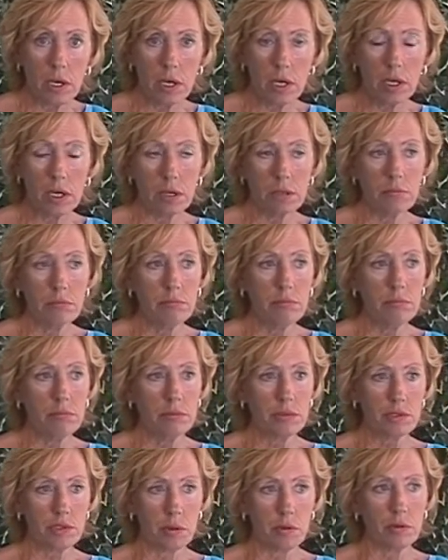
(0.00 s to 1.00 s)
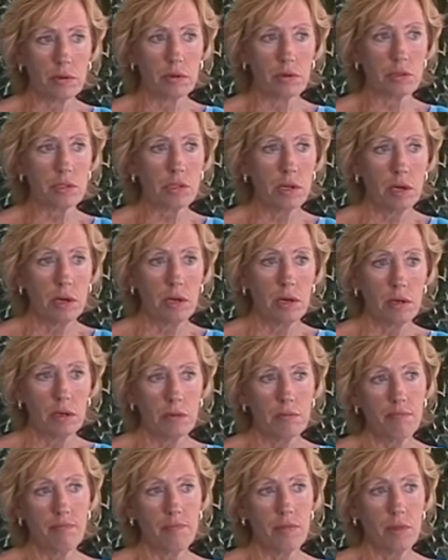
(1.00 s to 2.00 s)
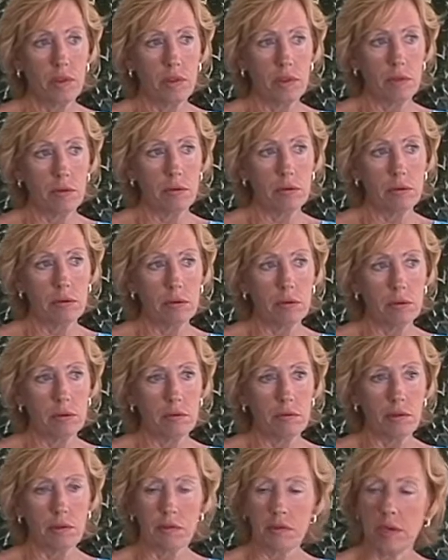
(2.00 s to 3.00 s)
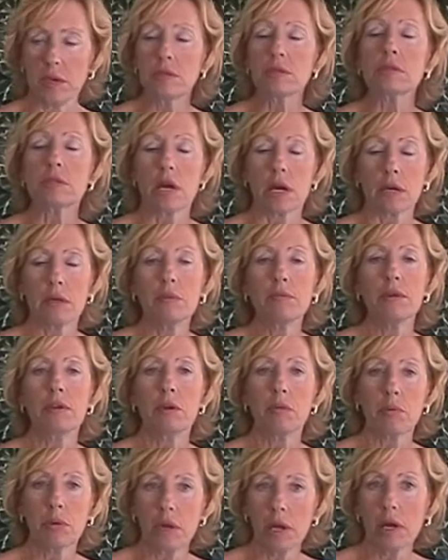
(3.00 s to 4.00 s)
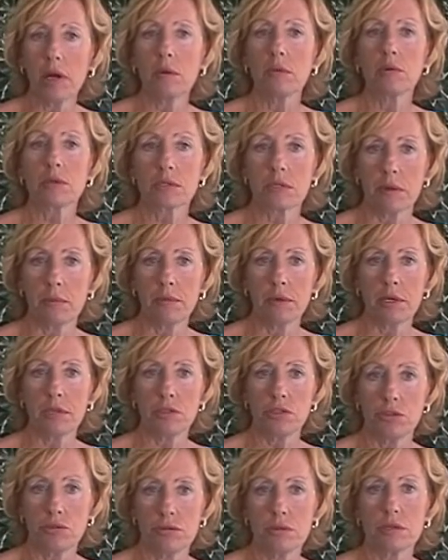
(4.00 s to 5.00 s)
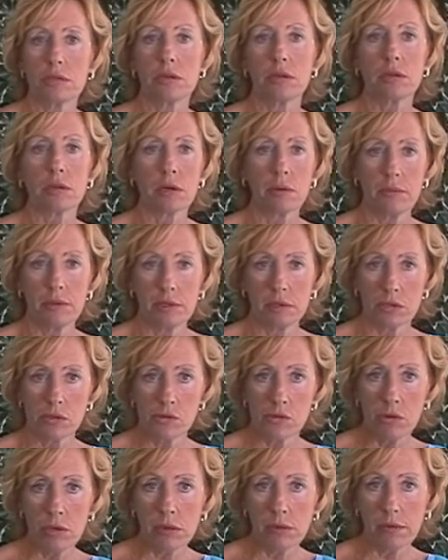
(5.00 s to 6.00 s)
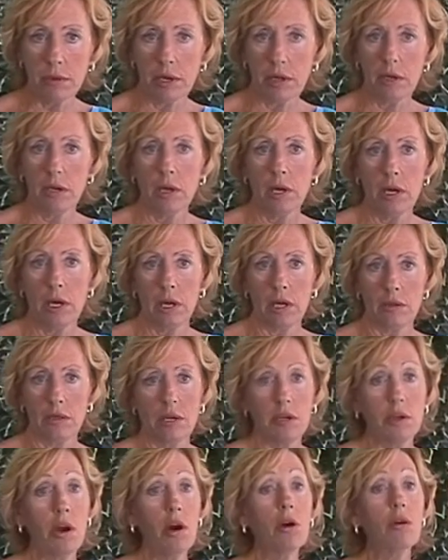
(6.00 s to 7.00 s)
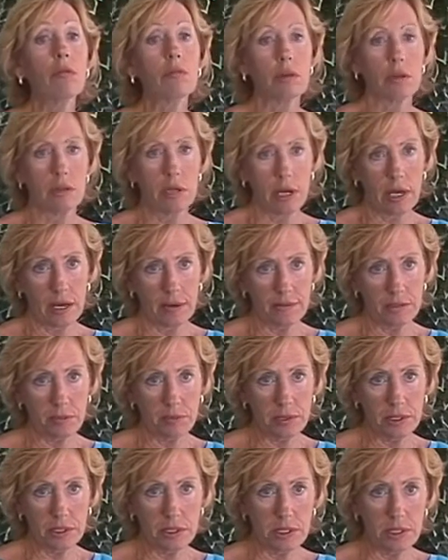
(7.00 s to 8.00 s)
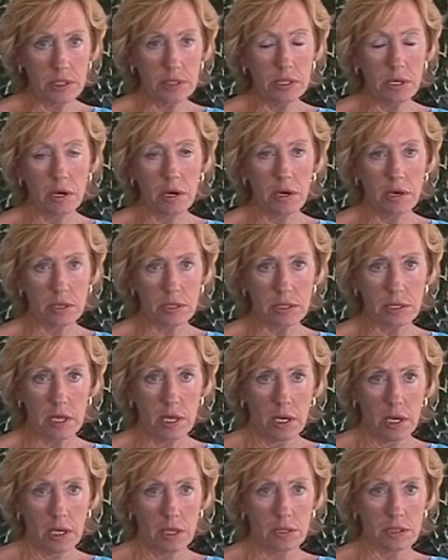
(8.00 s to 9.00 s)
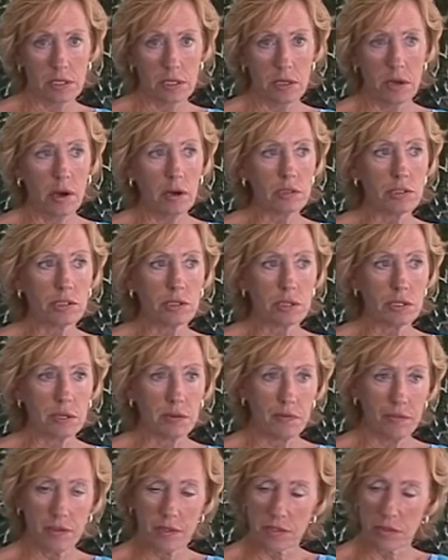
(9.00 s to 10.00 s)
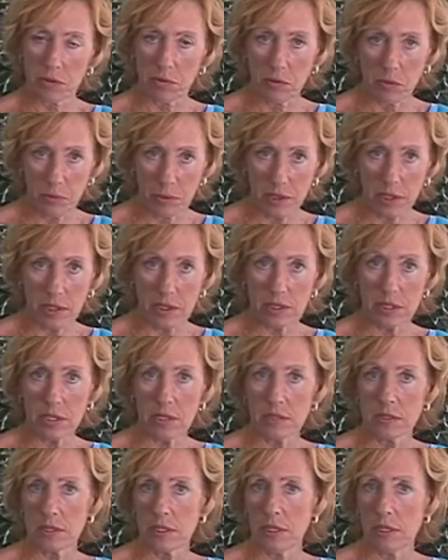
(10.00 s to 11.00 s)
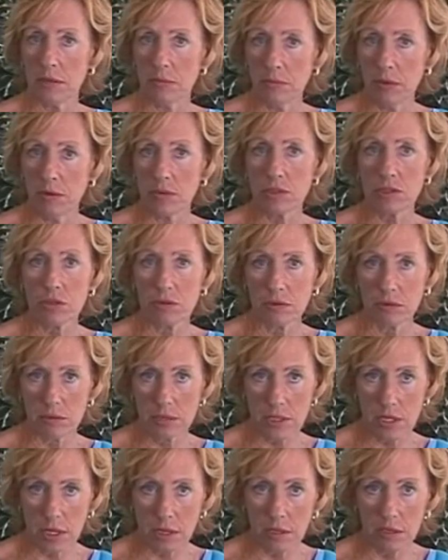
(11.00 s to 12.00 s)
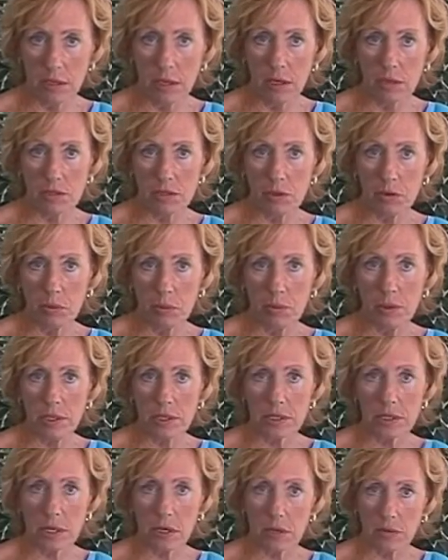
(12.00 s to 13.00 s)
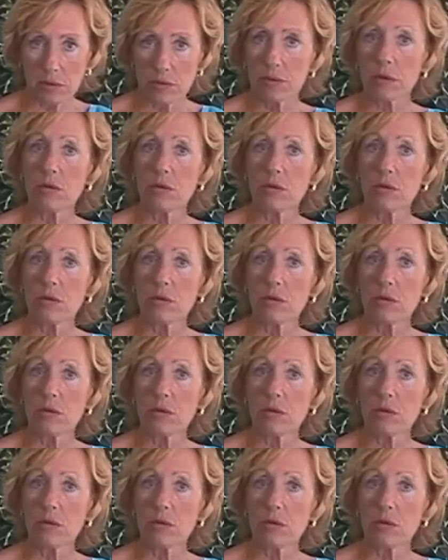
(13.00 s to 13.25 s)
So there's the things that come into play with somebody choosing to come into treatment, and they know that they have to be detoxed. It's not just the physical piece, it's the emotional and psychological piece that goes